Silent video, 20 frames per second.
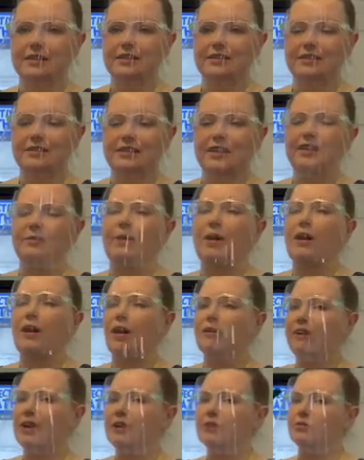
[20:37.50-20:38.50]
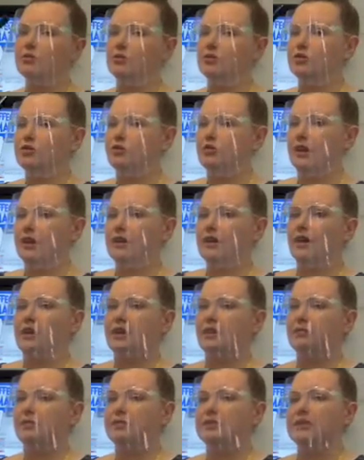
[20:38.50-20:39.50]
Think about our angles on a straight
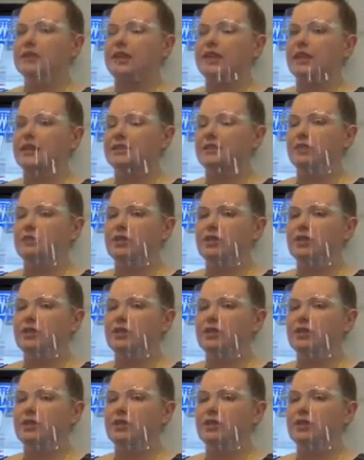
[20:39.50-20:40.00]
line. What do they add up to?